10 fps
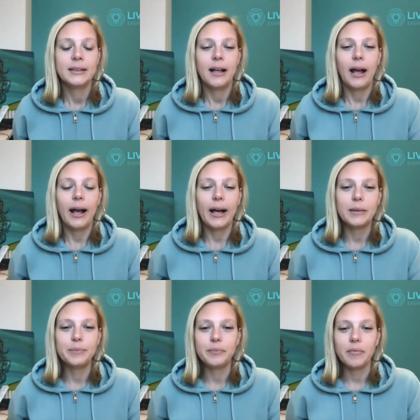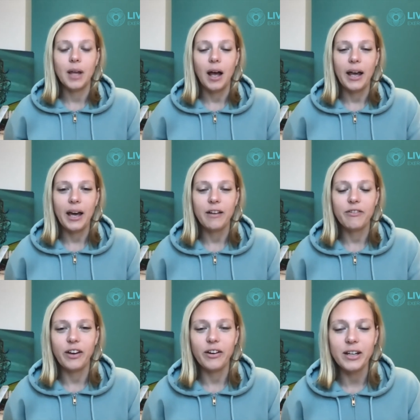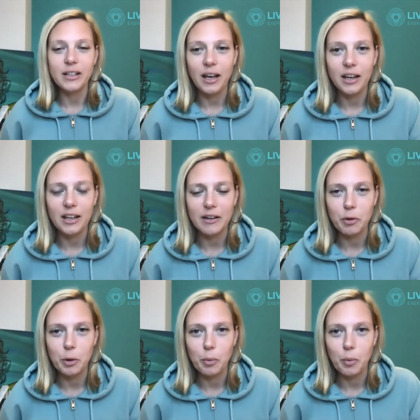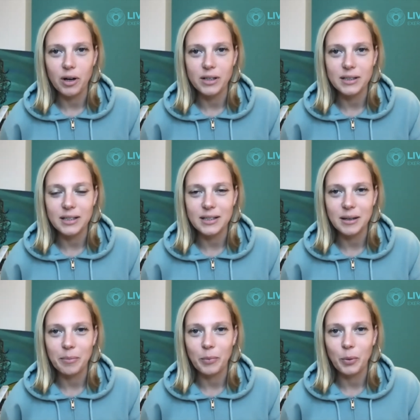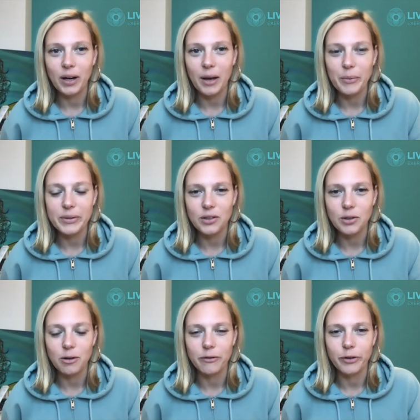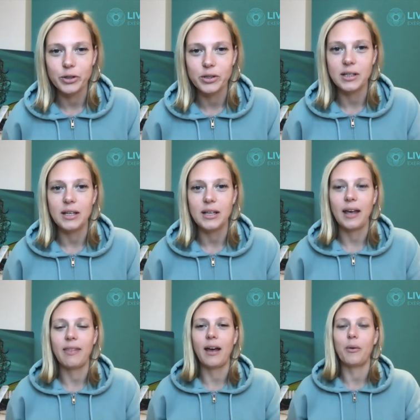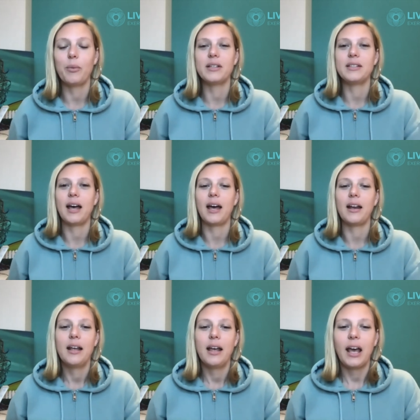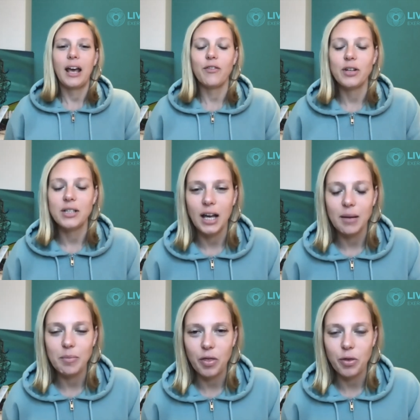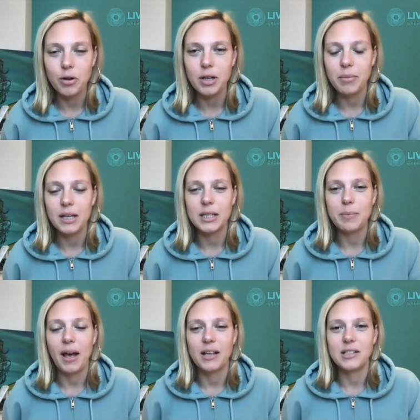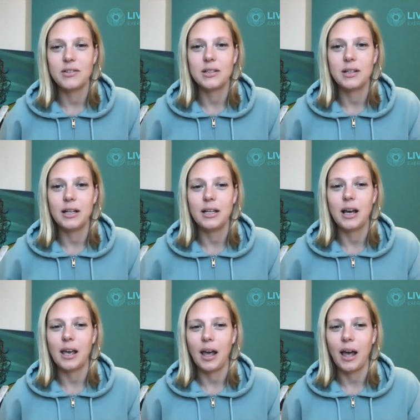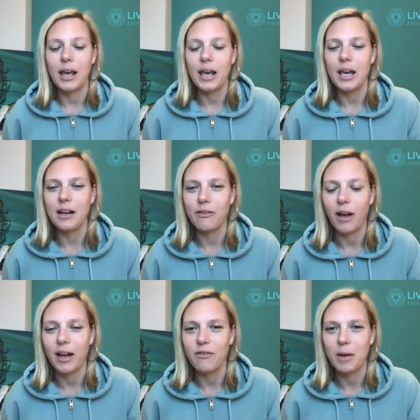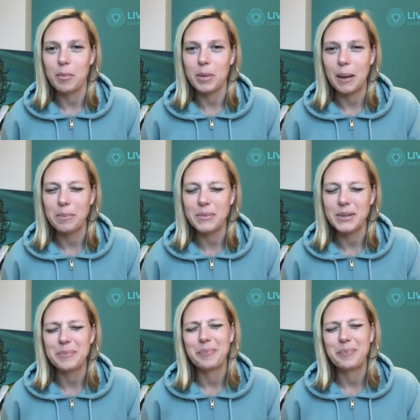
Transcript: I had a very negative reward system when I was in university, and that was that every time that 30 minutes passed of studying, I ate 5 M&Ms.